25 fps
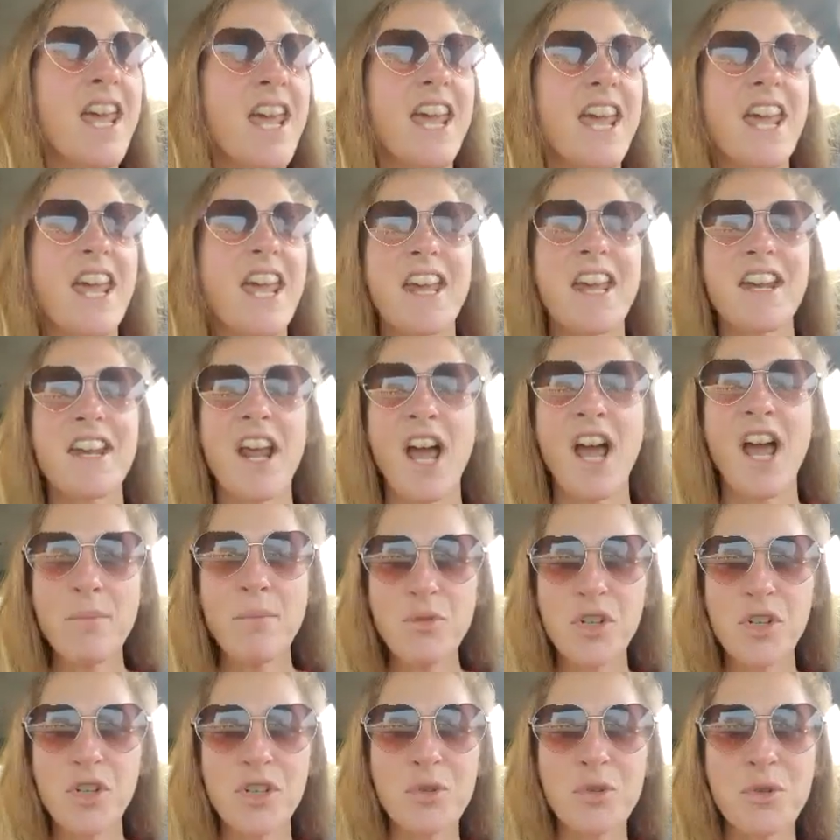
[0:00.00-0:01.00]
And I'm
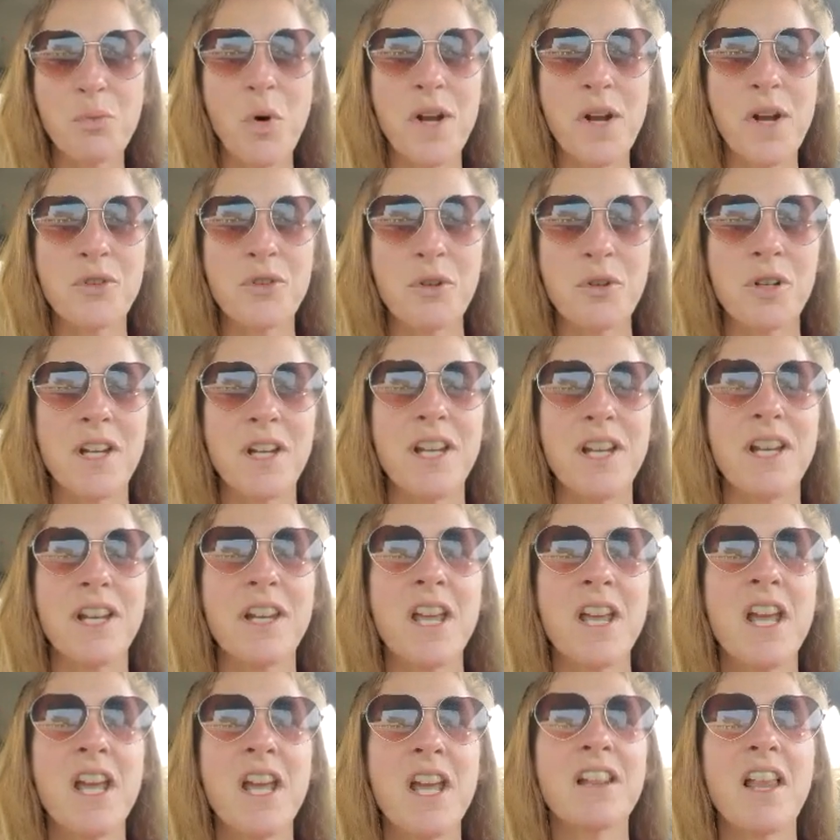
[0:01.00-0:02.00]
just wondering,